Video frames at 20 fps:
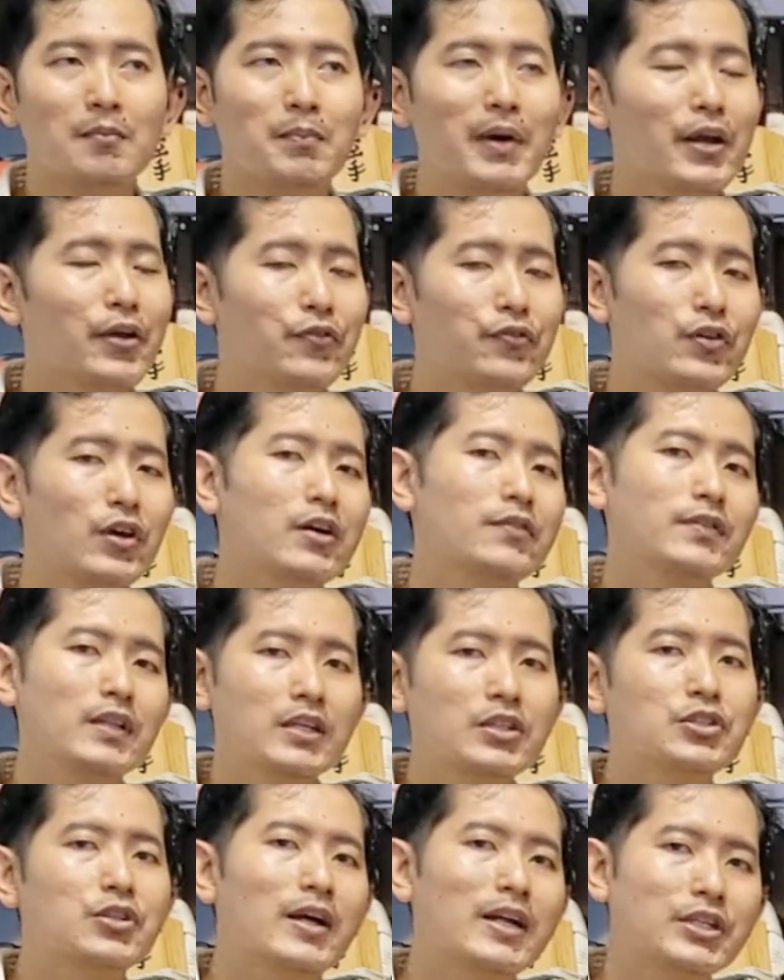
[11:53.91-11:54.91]
But if you have
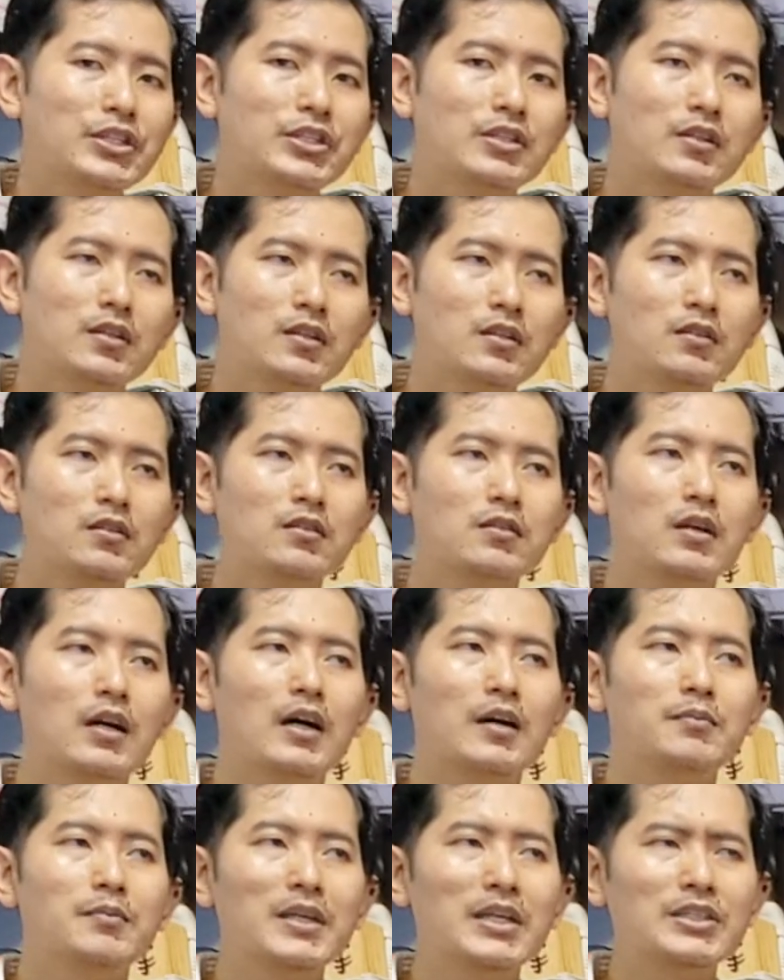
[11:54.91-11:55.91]
the traditional
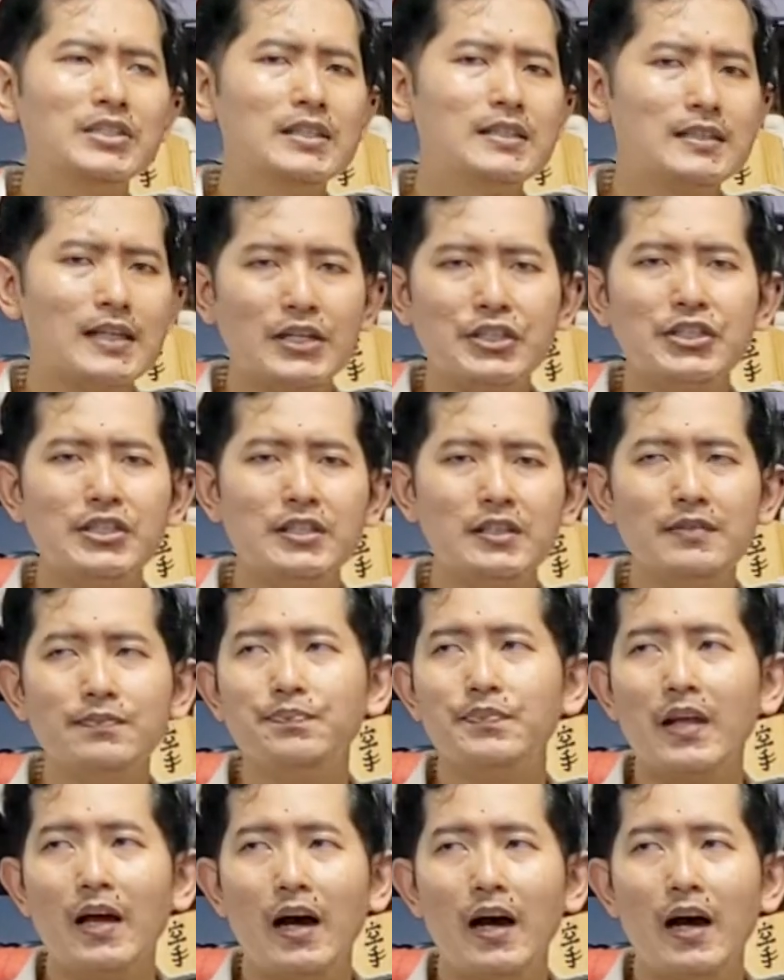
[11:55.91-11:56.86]
Ishisashi,